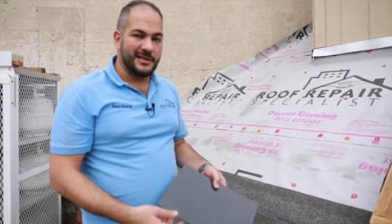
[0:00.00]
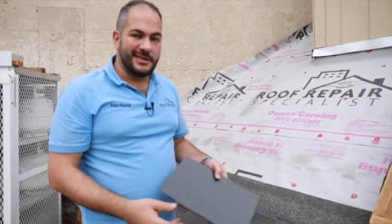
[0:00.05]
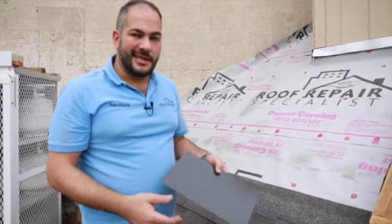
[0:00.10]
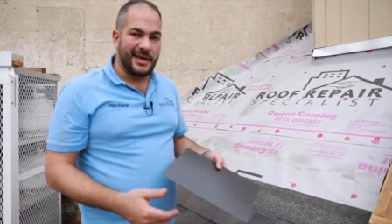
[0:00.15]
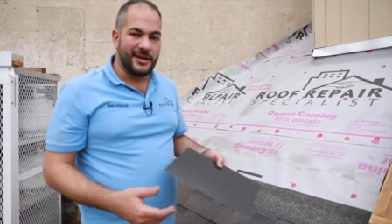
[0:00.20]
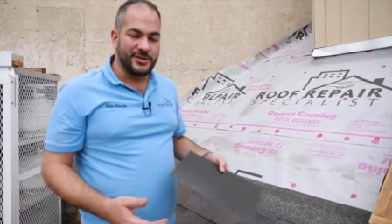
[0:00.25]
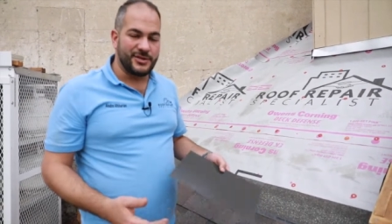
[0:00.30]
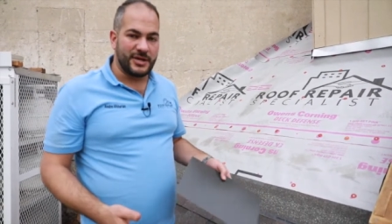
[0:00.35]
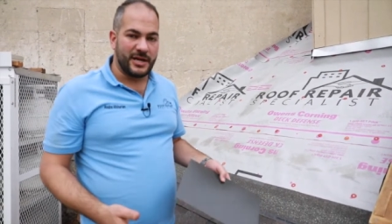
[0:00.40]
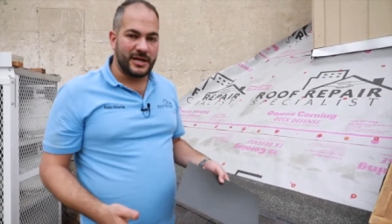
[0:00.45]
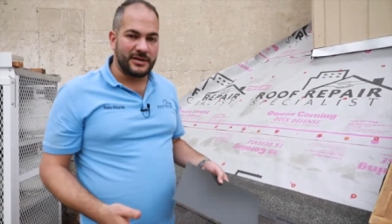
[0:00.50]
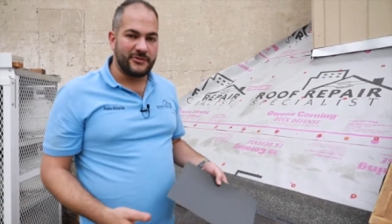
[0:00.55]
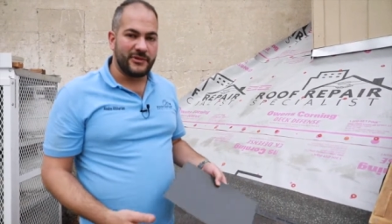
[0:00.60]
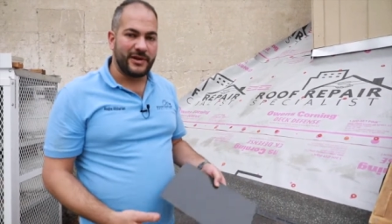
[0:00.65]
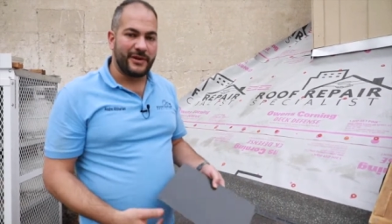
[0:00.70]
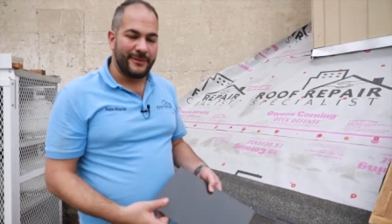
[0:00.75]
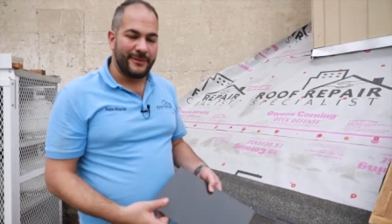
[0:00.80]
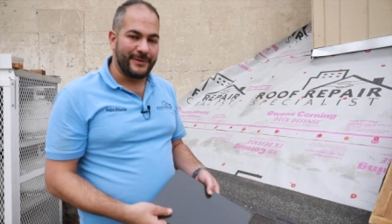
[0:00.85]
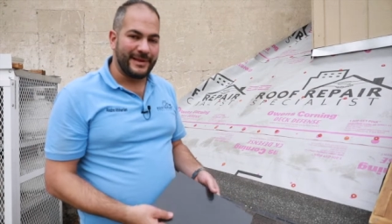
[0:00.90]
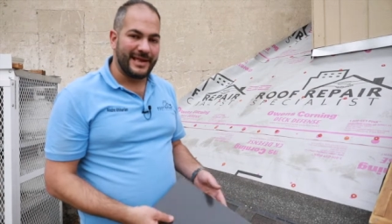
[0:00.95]
Now
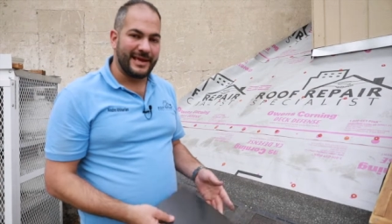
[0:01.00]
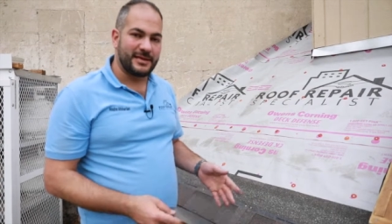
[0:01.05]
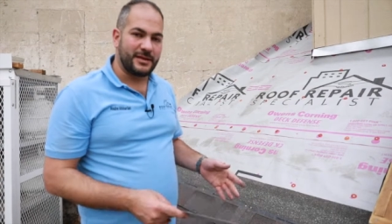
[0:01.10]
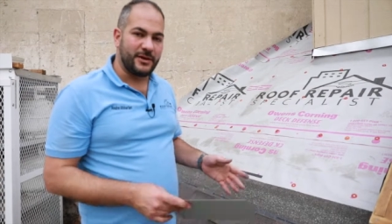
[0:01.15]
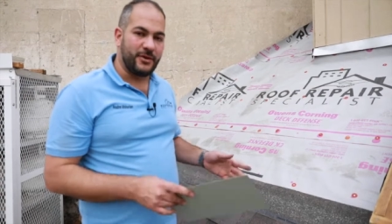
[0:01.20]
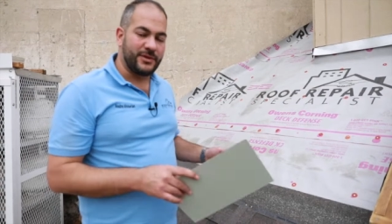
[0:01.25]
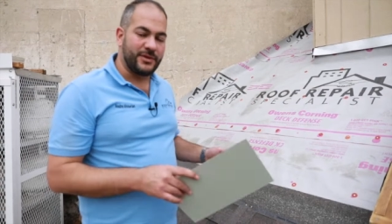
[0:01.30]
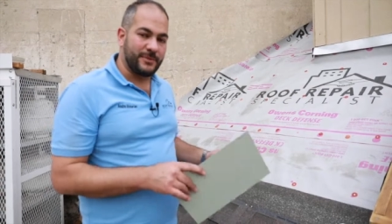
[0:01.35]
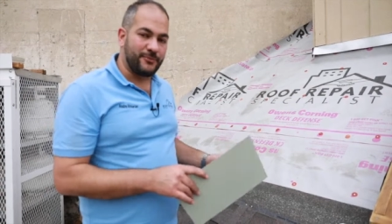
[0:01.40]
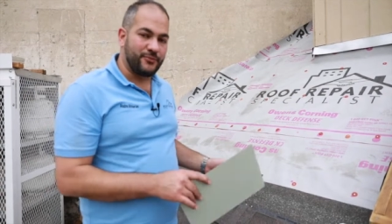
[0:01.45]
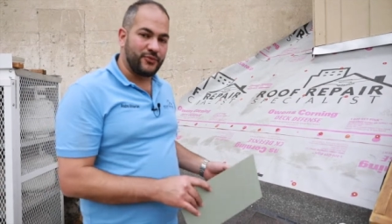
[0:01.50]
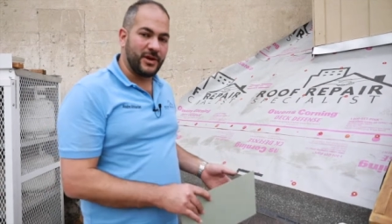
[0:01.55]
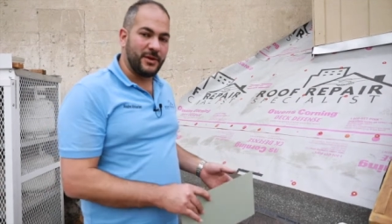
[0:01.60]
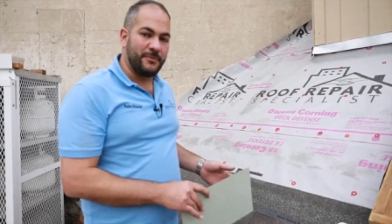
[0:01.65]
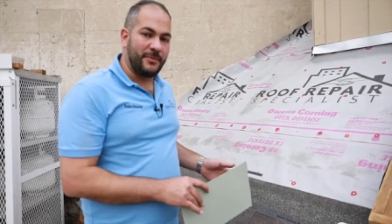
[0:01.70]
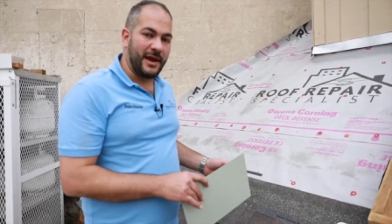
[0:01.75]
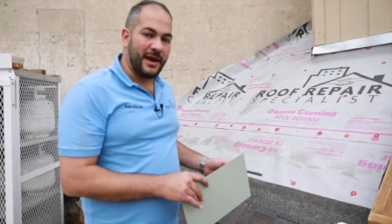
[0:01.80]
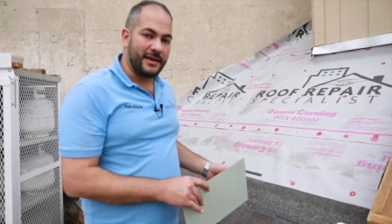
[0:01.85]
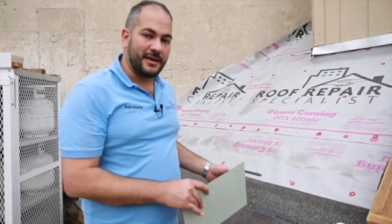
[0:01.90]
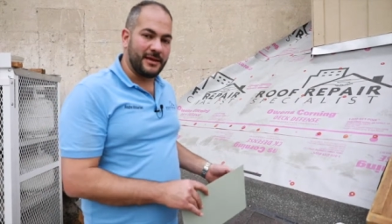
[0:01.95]
generally we like to go with a
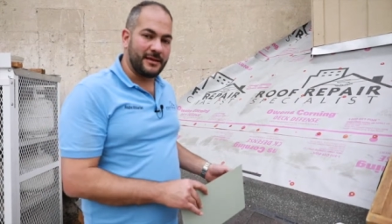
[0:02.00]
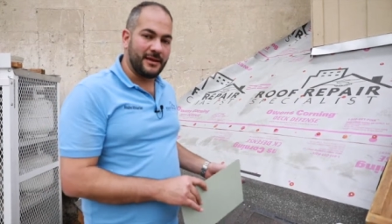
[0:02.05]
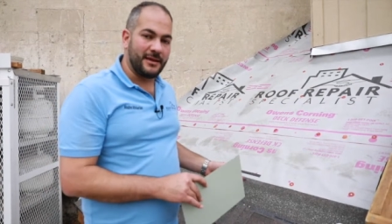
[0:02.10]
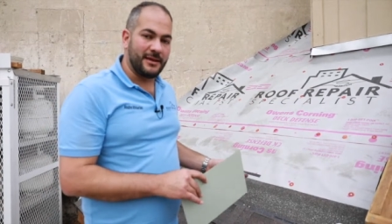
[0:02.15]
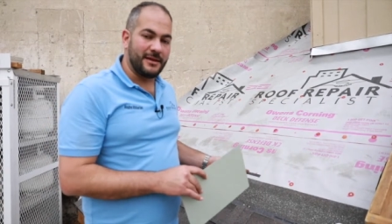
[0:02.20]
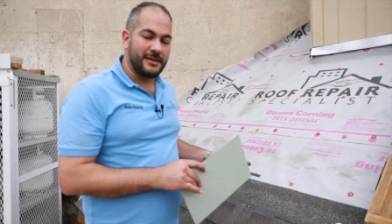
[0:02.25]
pre-painted